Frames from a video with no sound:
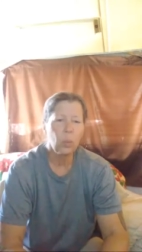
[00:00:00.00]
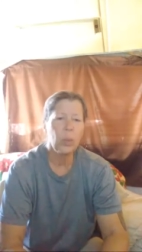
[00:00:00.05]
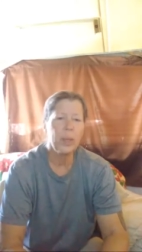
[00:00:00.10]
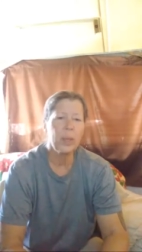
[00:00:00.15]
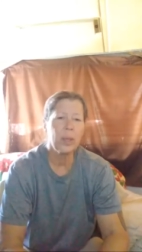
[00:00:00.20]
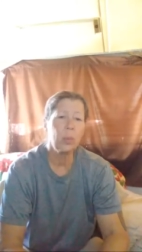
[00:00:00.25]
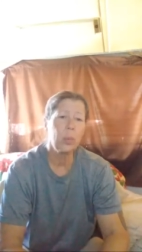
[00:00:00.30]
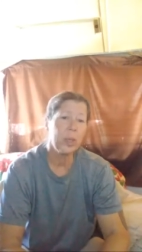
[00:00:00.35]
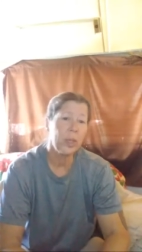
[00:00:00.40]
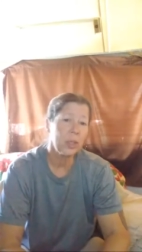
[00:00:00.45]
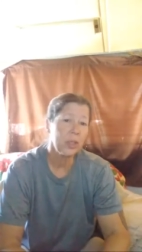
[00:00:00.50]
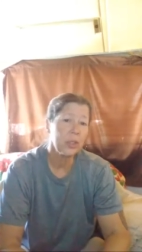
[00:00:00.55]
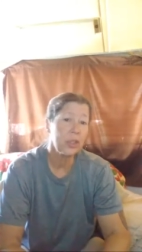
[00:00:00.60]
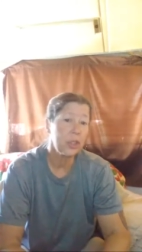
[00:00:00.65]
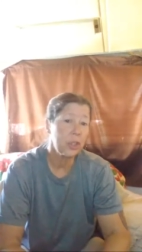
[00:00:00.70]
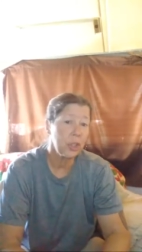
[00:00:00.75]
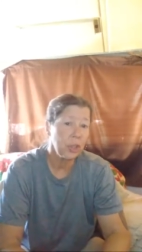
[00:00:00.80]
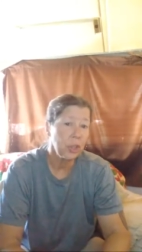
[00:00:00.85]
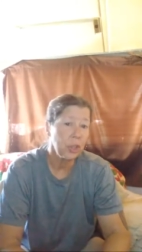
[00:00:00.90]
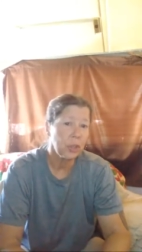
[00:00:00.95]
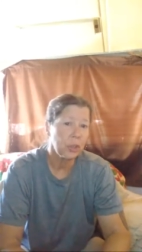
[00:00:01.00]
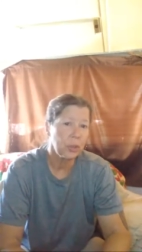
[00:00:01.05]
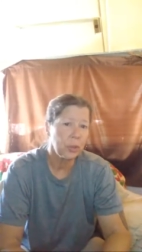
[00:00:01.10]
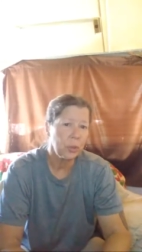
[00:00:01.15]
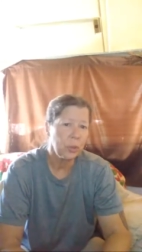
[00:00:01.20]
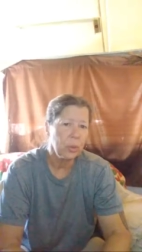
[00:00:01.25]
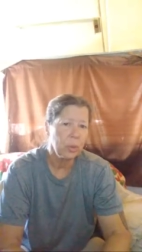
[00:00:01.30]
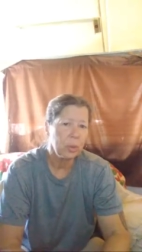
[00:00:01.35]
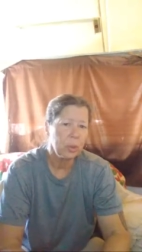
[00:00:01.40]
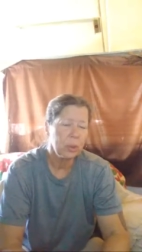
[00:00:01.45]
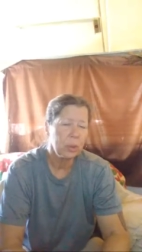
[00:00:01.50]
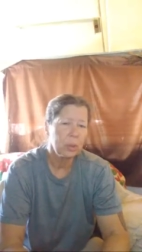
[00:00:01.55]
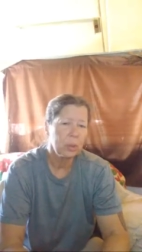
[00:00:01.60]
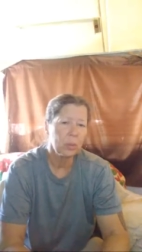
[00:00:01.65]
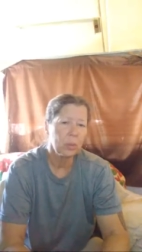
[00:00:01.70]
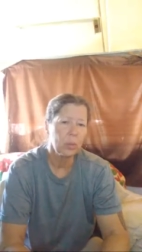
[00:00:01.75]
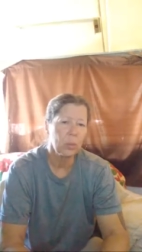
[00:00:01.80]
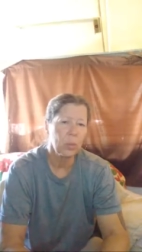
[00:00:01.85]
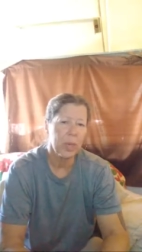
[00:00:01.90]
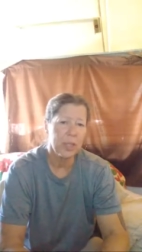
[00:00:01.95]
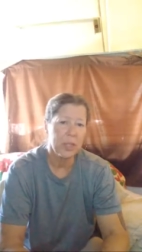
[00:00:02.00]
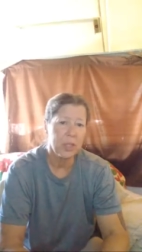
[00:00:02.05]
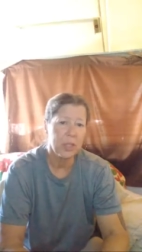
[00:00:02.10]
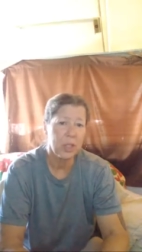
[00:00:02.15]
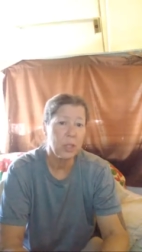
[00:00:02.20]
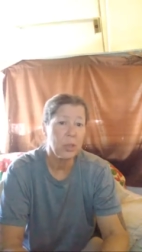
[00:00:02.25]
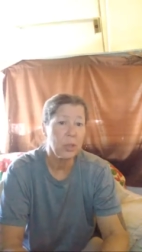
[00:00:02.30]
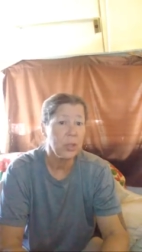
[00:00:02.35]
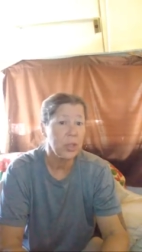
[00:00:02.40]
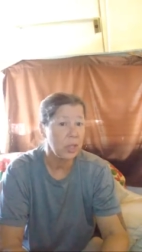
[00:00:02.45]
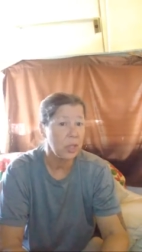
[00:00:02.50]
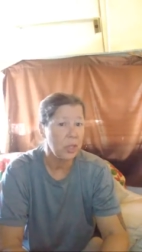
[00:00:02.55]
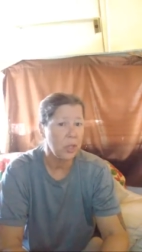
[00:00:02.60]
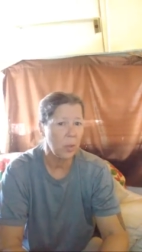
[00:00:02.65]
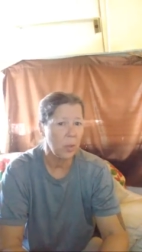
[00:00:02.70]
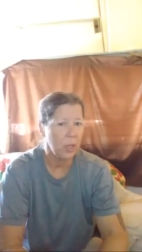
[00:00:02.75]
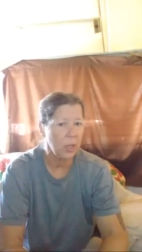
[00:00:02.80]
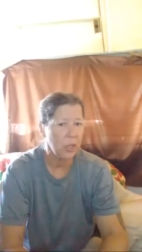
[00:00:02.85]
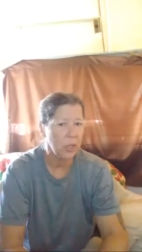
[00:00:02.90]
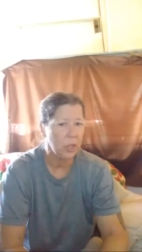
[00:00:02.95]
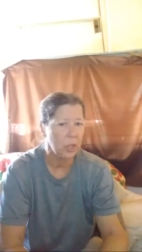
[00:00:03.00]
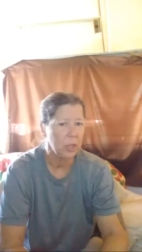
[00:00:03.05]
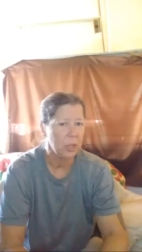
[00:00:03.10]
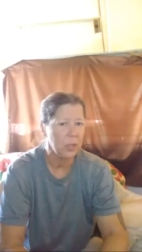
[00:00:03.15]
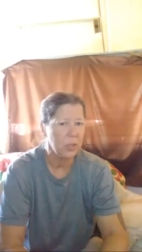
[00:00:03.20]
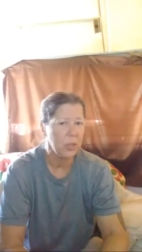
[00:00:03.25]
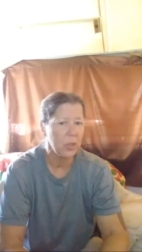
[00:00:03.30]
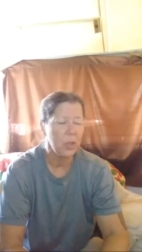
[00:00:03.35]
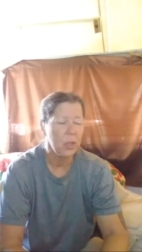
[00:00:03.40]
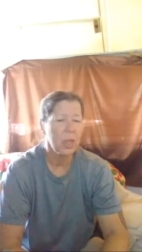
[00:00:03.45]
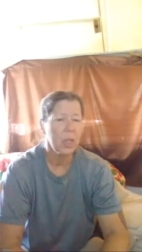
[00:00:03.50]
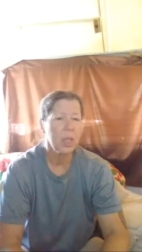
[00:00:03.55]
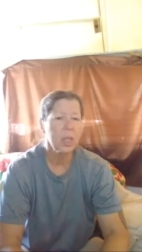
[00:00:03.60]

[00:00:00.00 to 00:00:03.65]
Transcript: We will do rescue situations